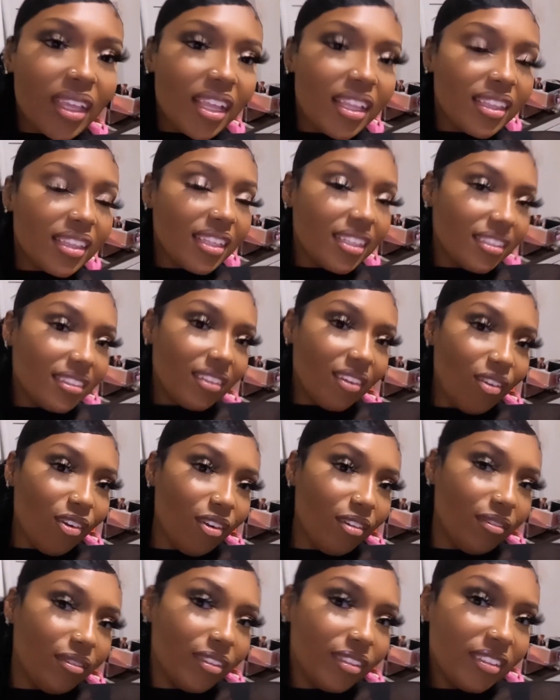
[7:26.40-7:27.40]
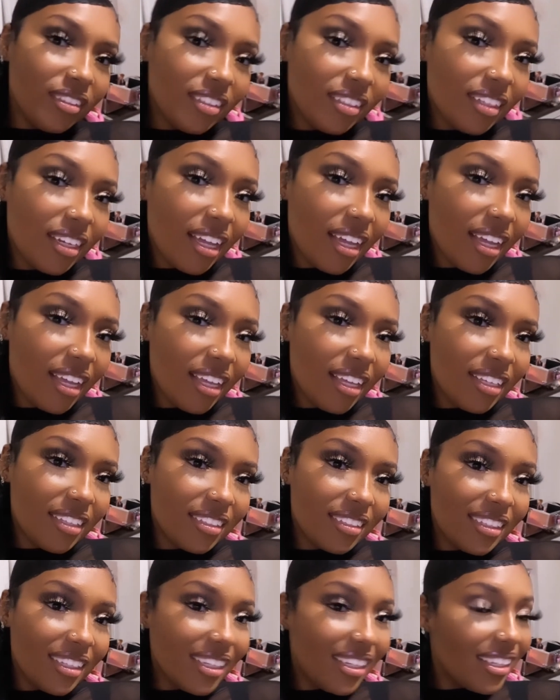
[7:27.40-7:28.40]
that's all for tonight.
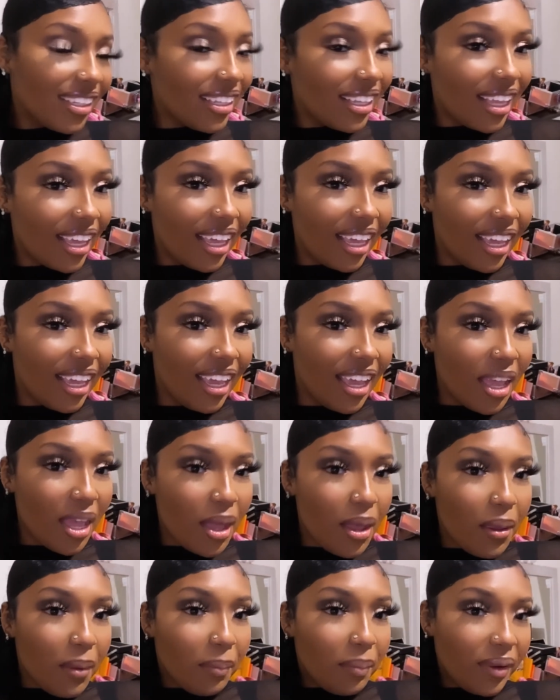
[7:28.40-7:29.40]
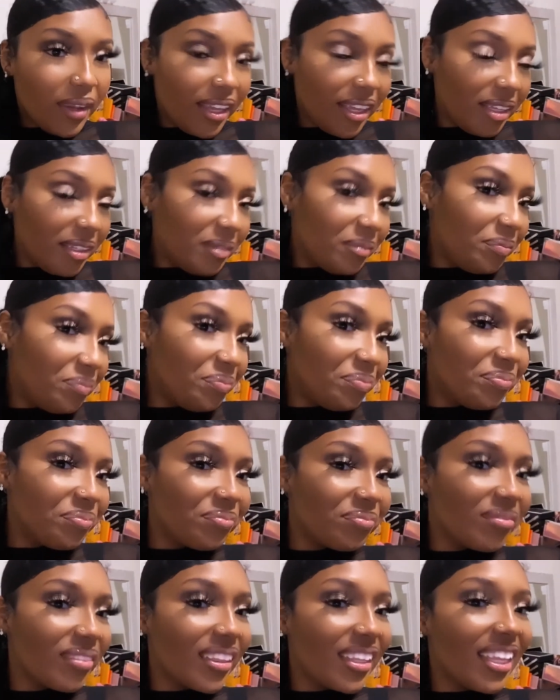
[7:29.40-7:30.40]
It's getting late. But
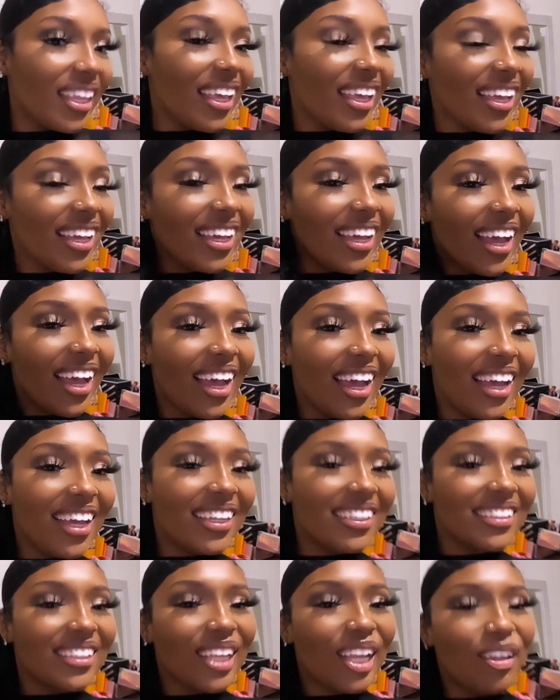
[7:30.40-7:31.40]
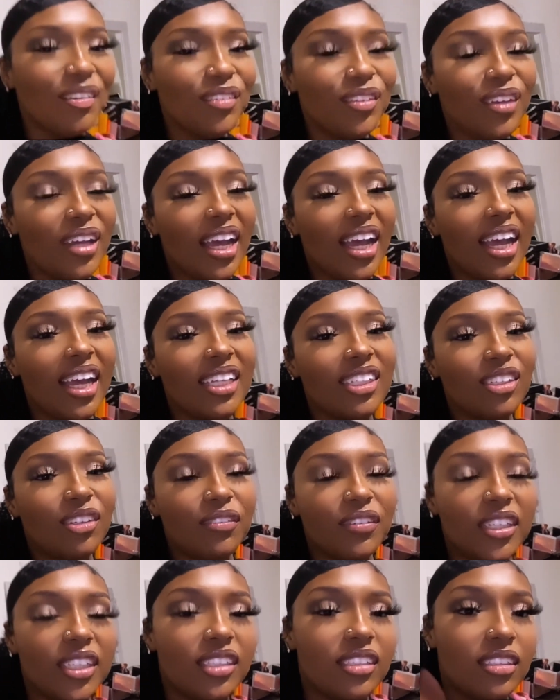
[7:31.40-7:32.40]
yeah, guys, love you guys. Don't
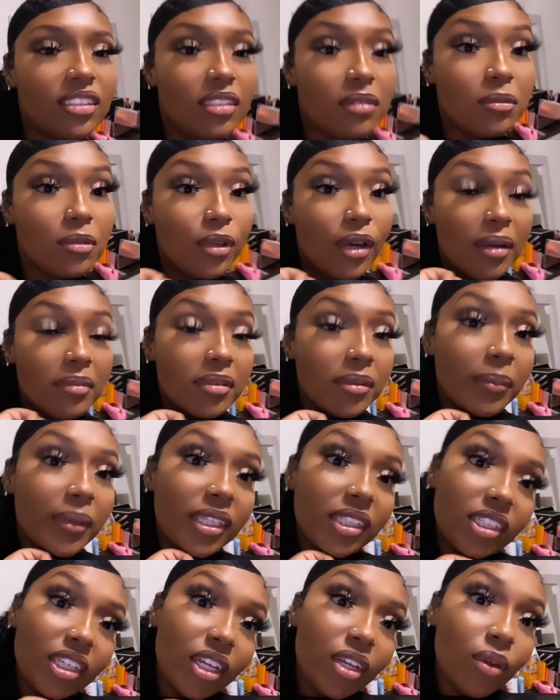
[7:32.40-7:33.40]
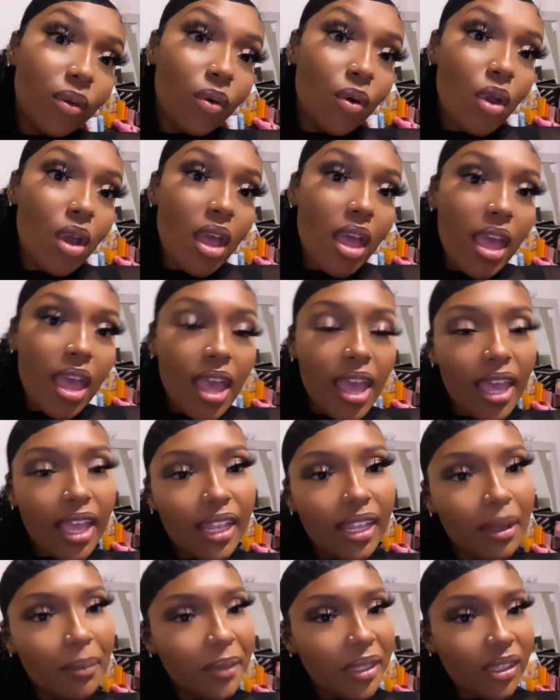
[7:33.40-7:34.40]
forget to subscribe to my channel. And
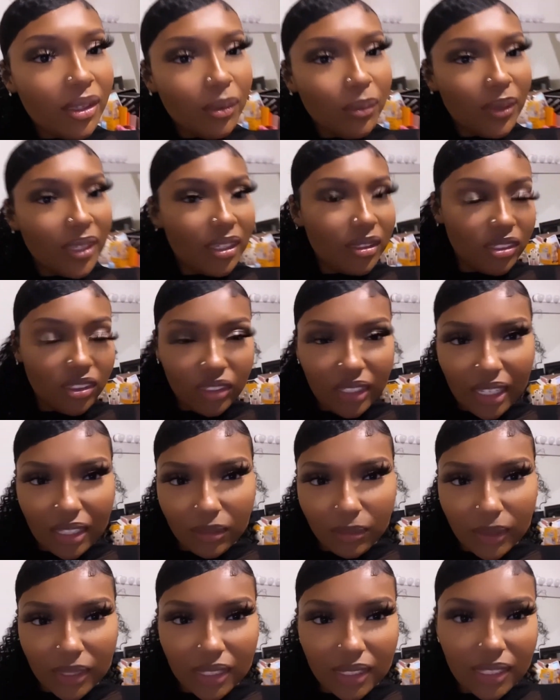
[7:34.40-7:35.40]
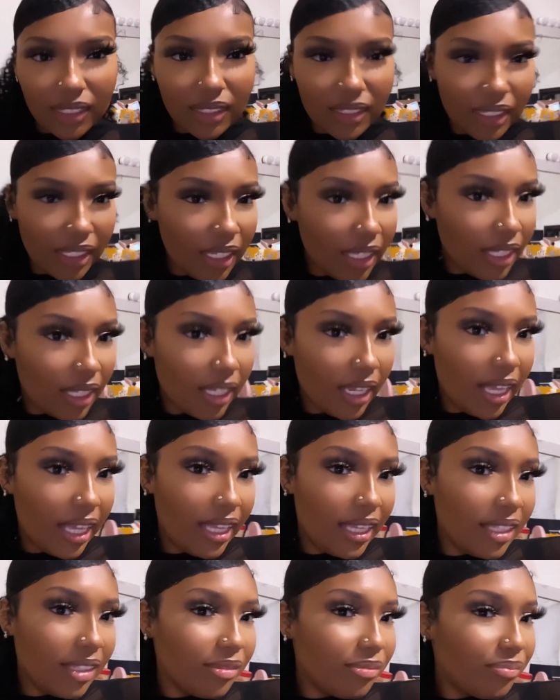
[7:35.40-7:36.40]
let me know what else you guys want to see. Like,